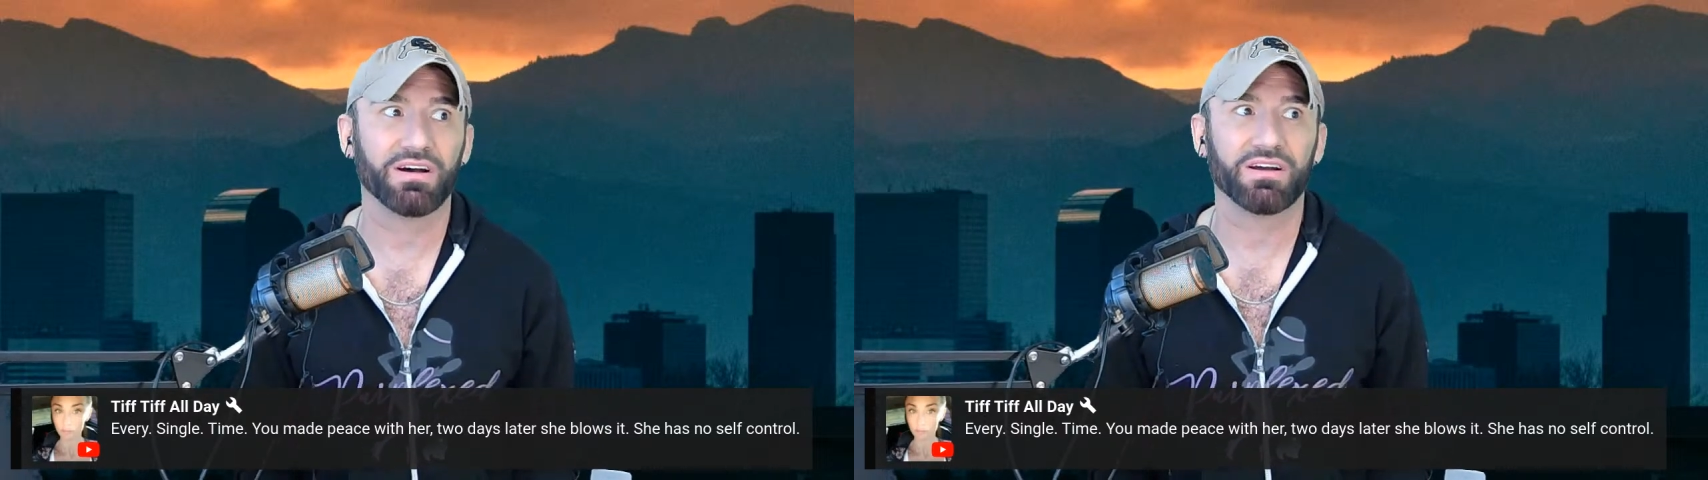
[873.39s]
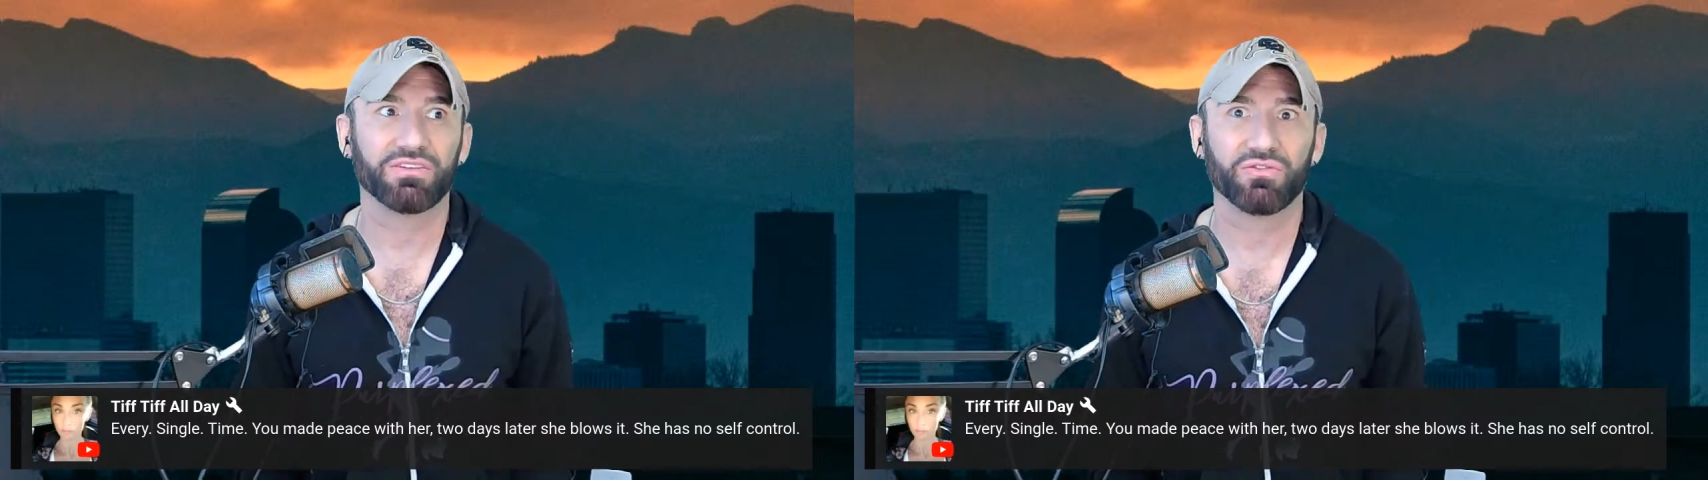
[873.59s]

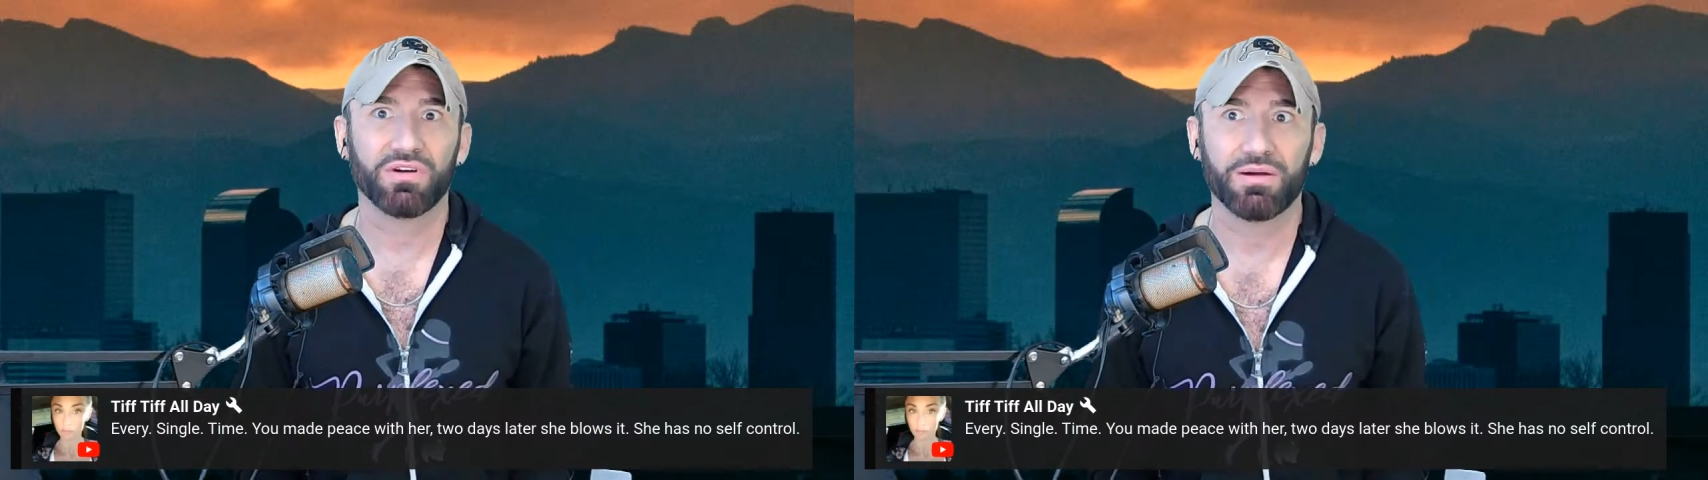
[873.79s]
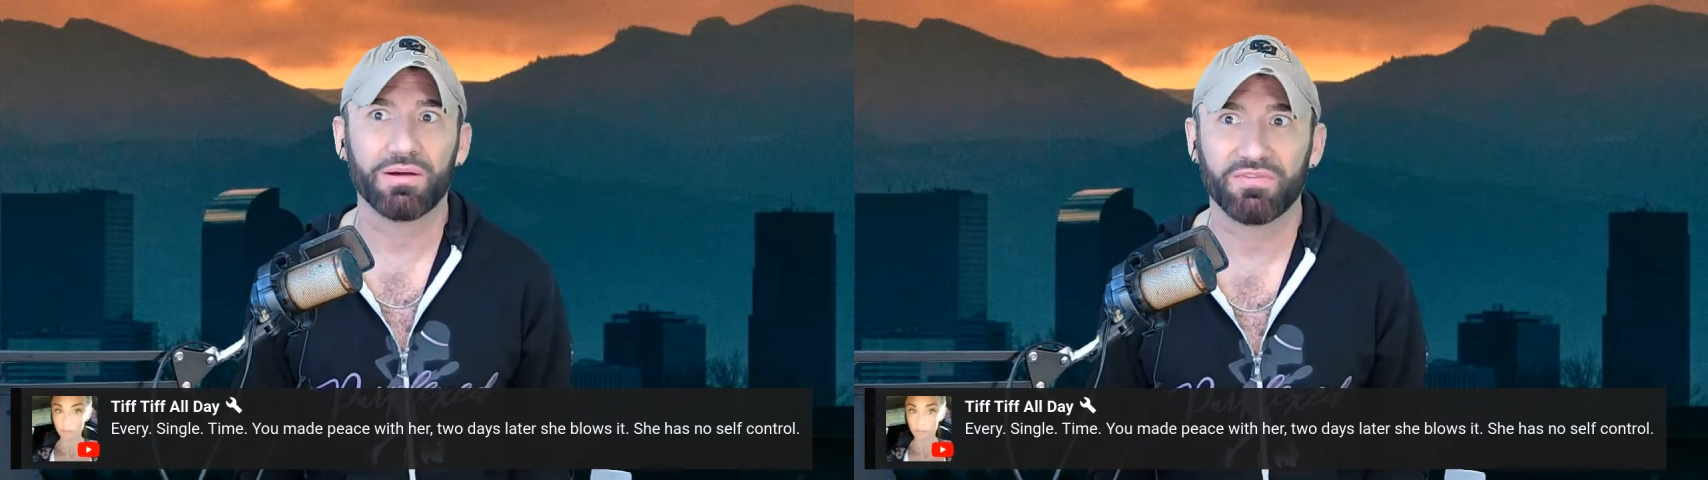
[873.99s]
on
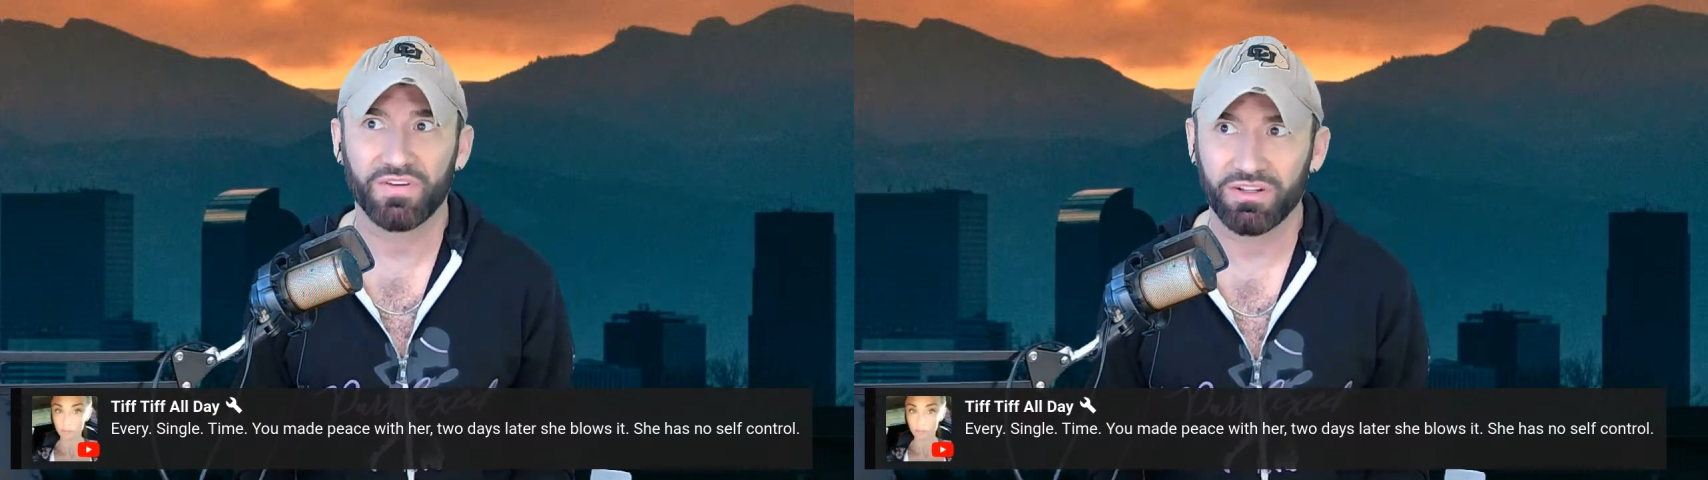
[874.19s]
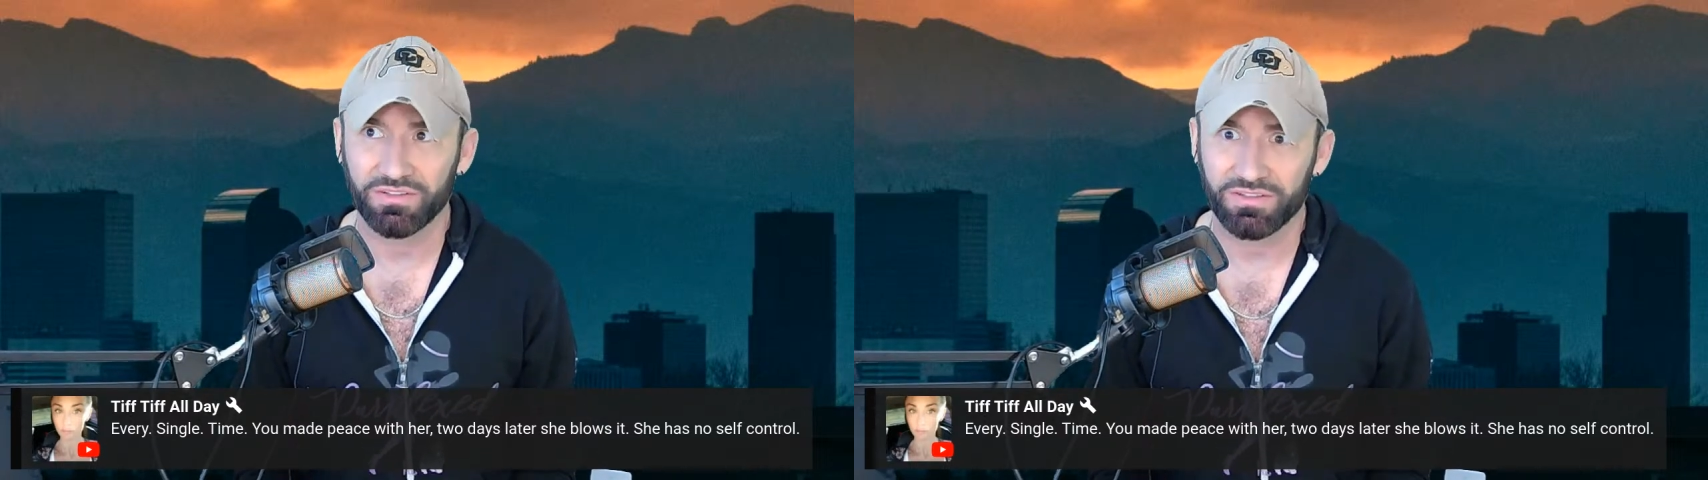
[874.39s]

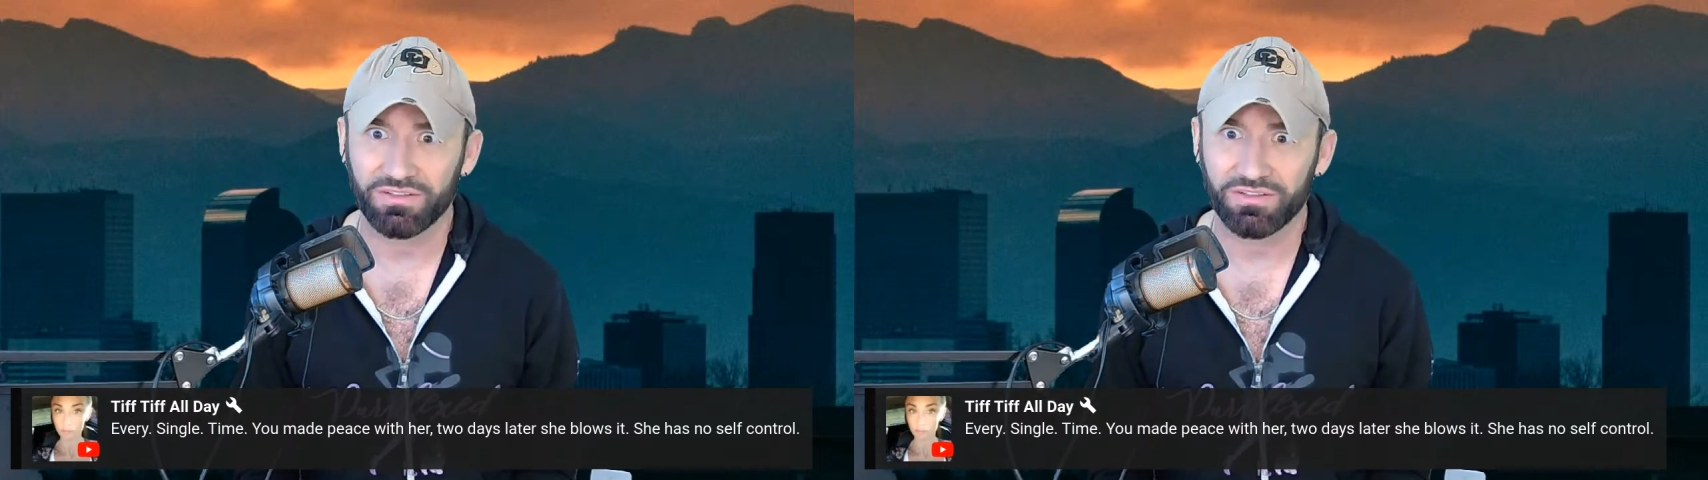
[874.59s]
Chromavault.